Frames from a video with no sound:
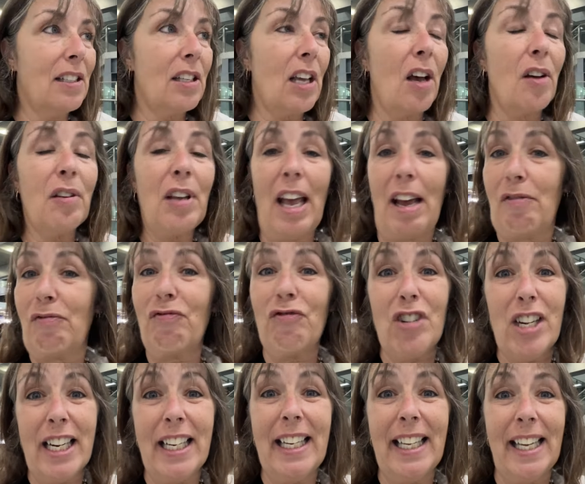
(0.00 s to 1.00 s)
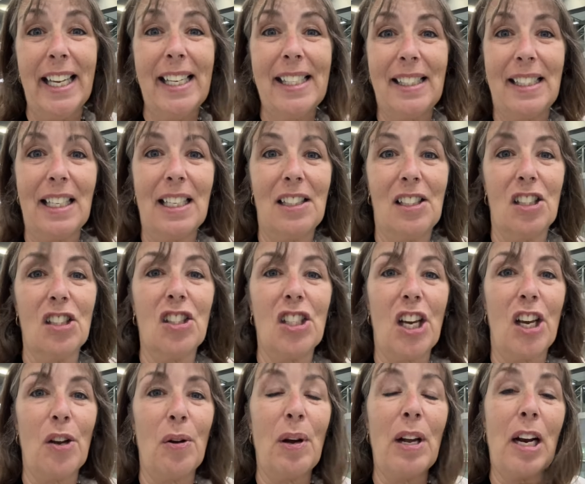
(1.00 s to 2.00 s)
So yeah, really easy to
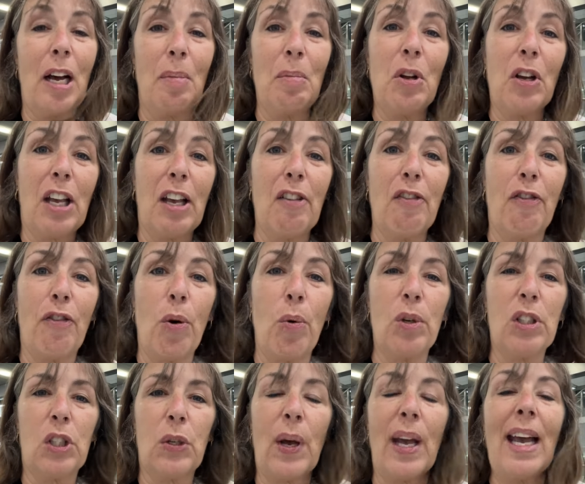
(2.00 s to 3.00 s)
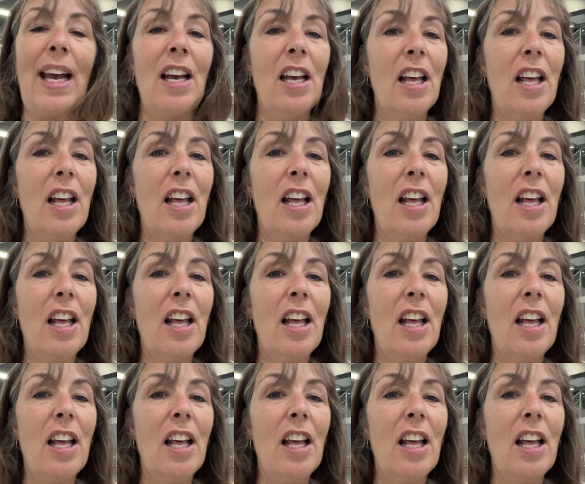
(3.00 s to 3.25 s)
do, and I'm looking forward to it.